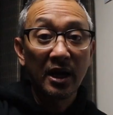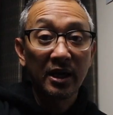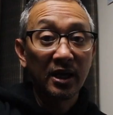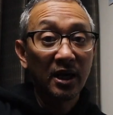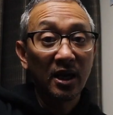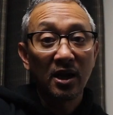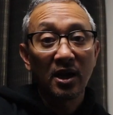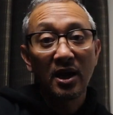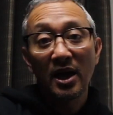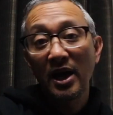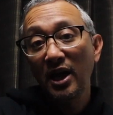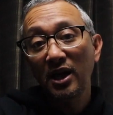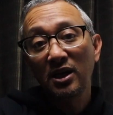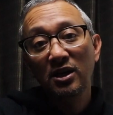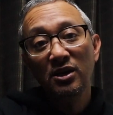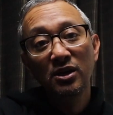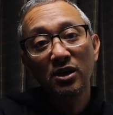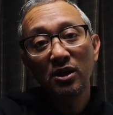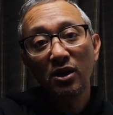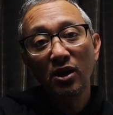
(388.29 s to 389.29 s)
And I
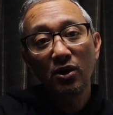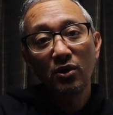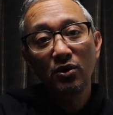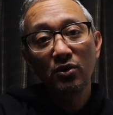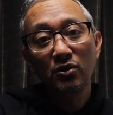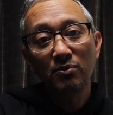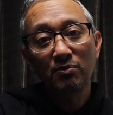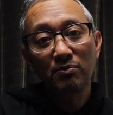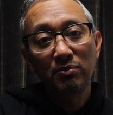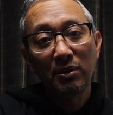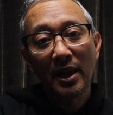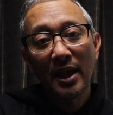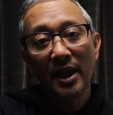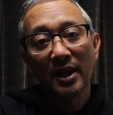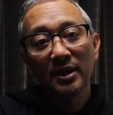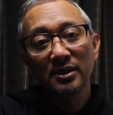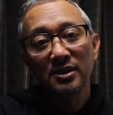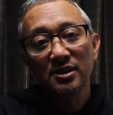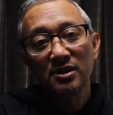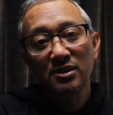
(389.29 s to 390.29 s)
had no
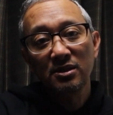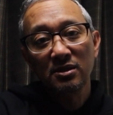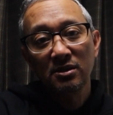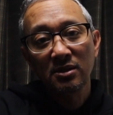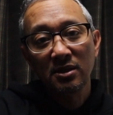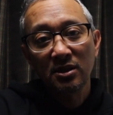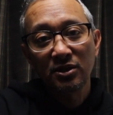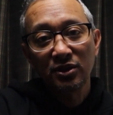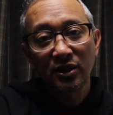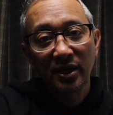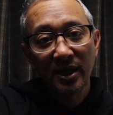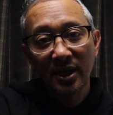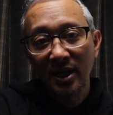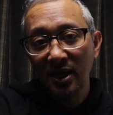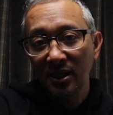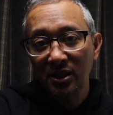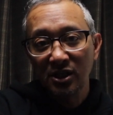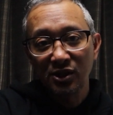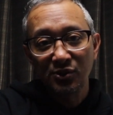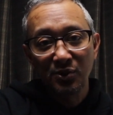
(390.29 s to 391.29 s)
plans to try to
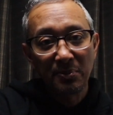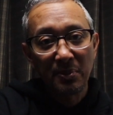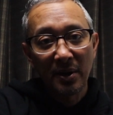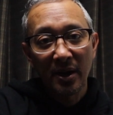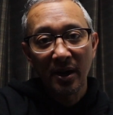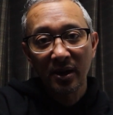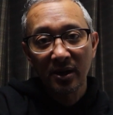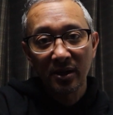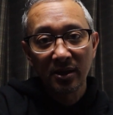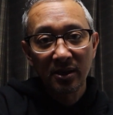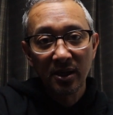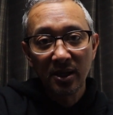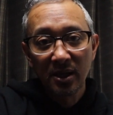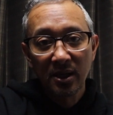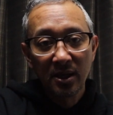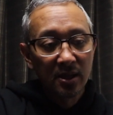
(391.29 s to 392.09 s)
get this repaired